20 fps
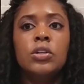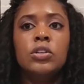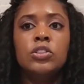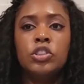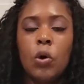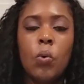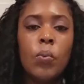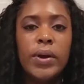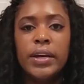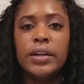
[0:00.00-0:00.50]

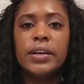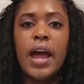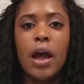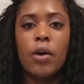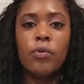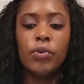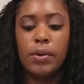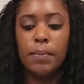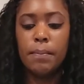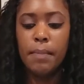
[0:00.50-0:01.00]
so we're
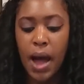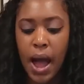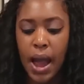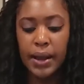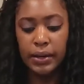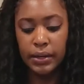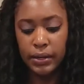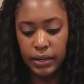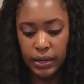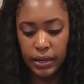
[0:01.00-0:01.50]
not
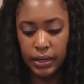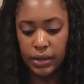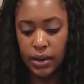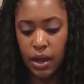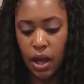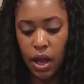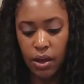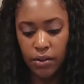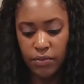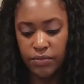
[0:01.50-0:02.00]
reminded
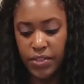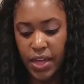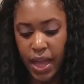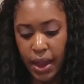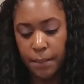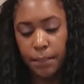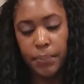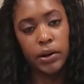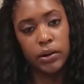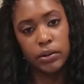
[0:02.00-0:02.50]
of
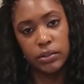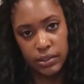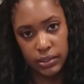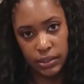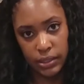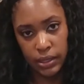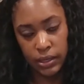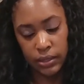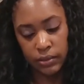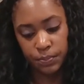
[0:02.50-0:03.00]
that
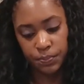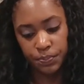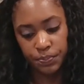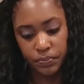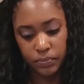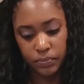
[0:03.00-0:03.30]
person.